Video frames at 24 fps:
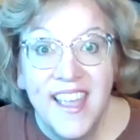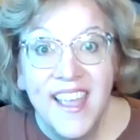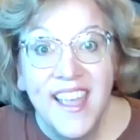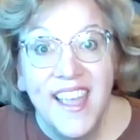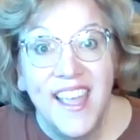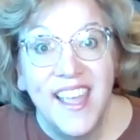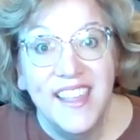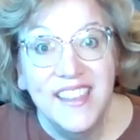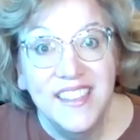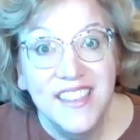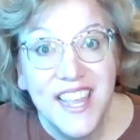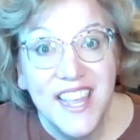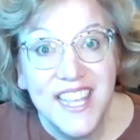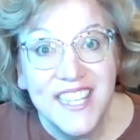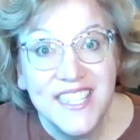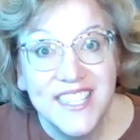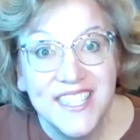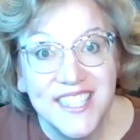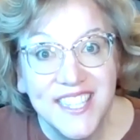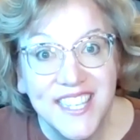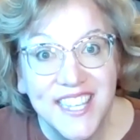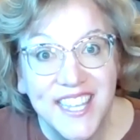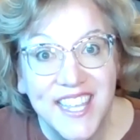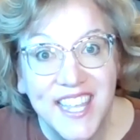And
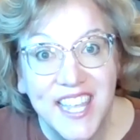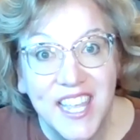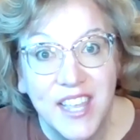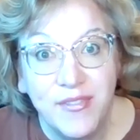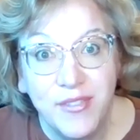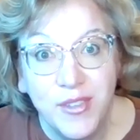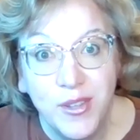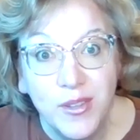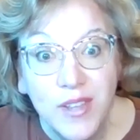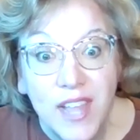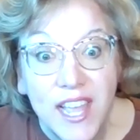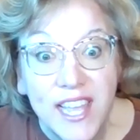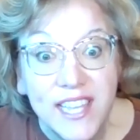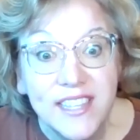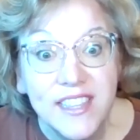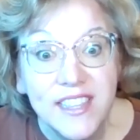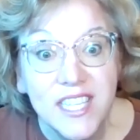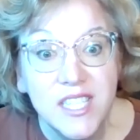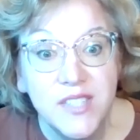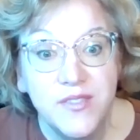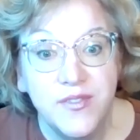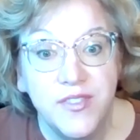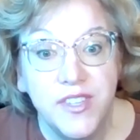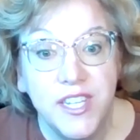lastly, if you like
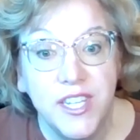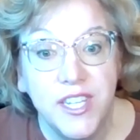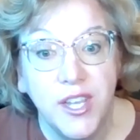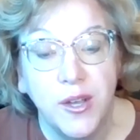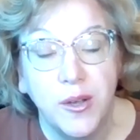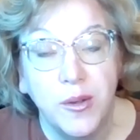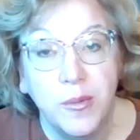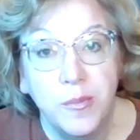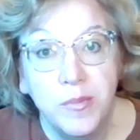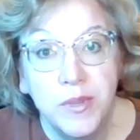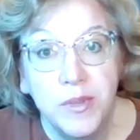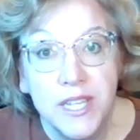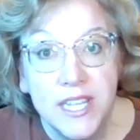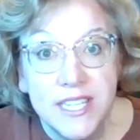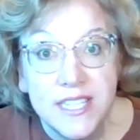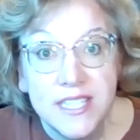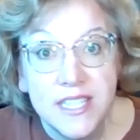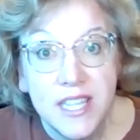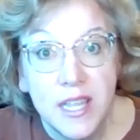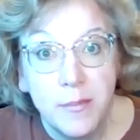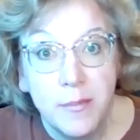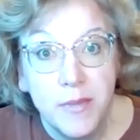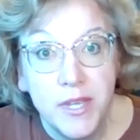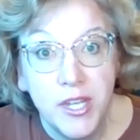this video, please
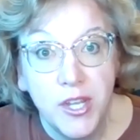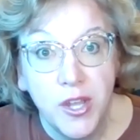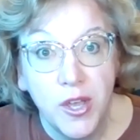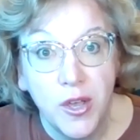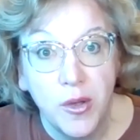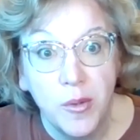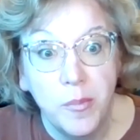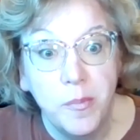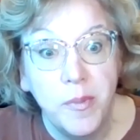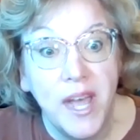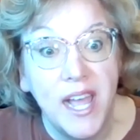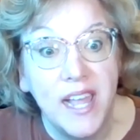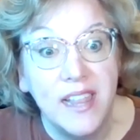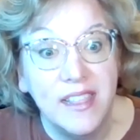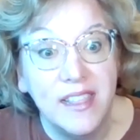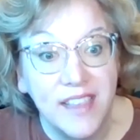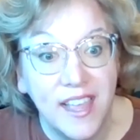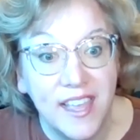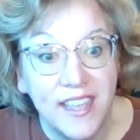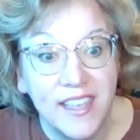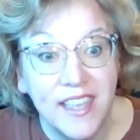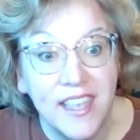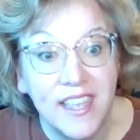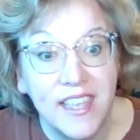let me know by
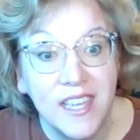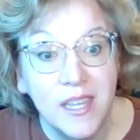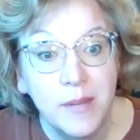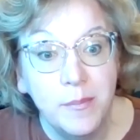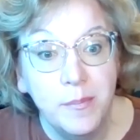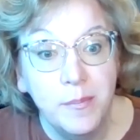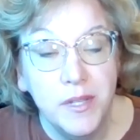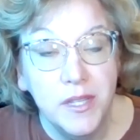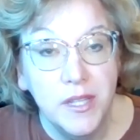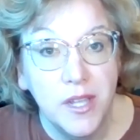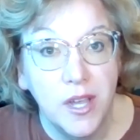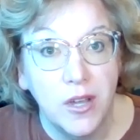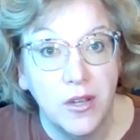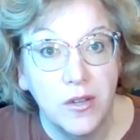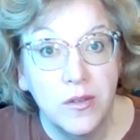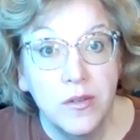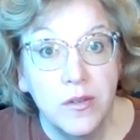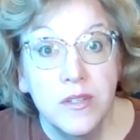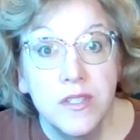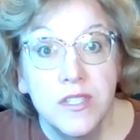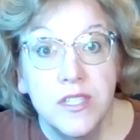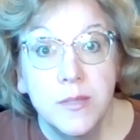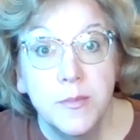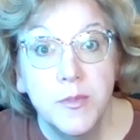liking it below,
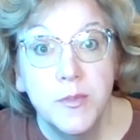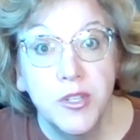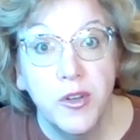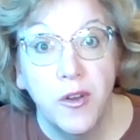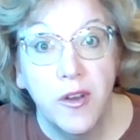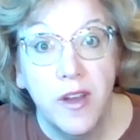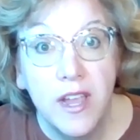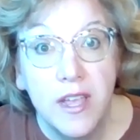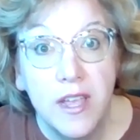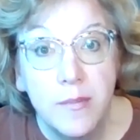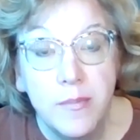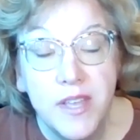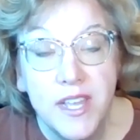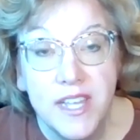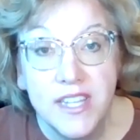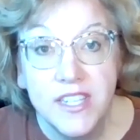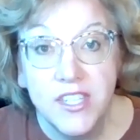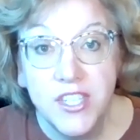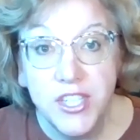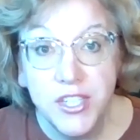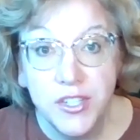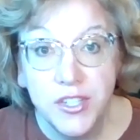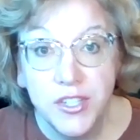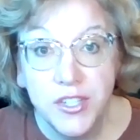subscribe, and
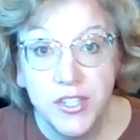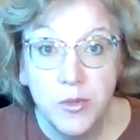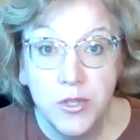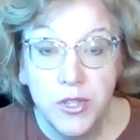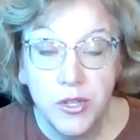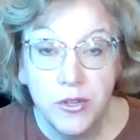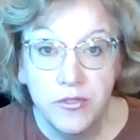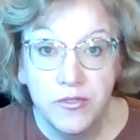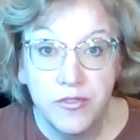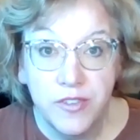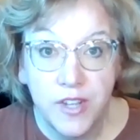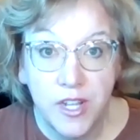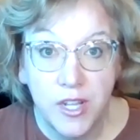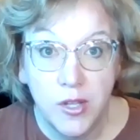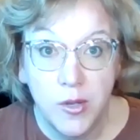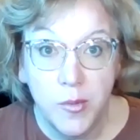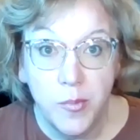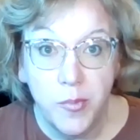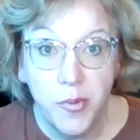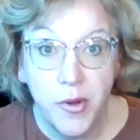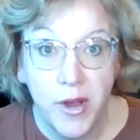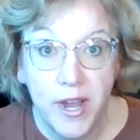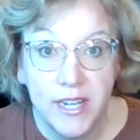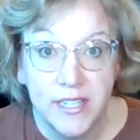share it with your fellow
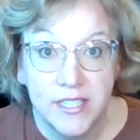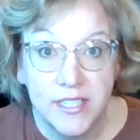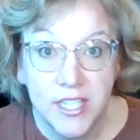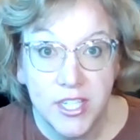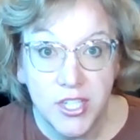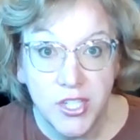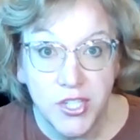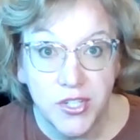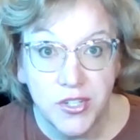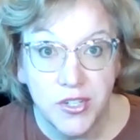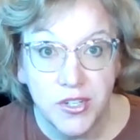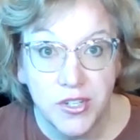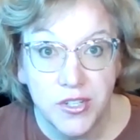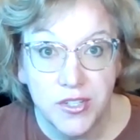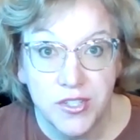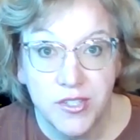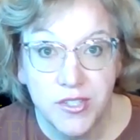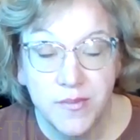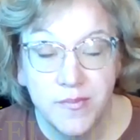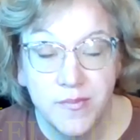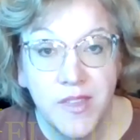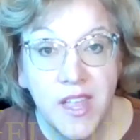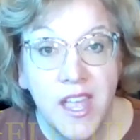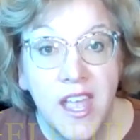practitioners.
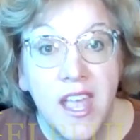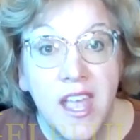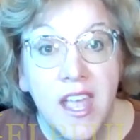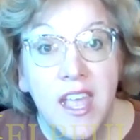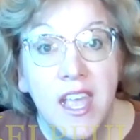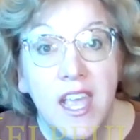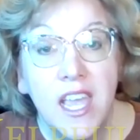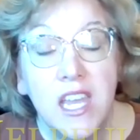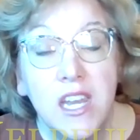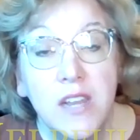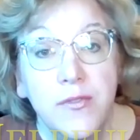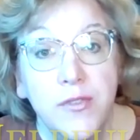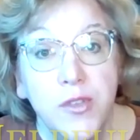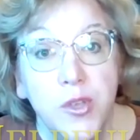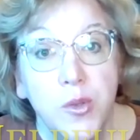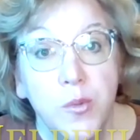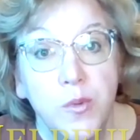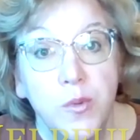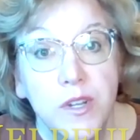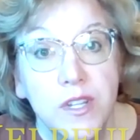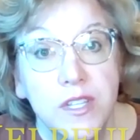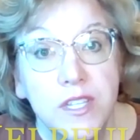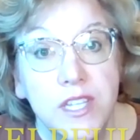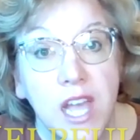And if you
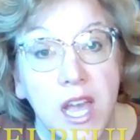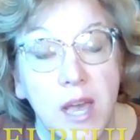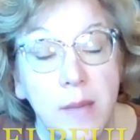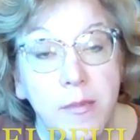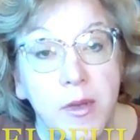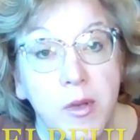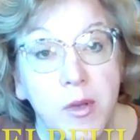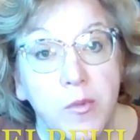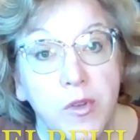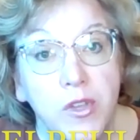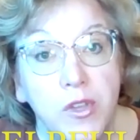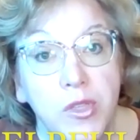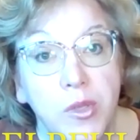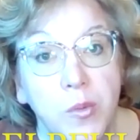would, comment with the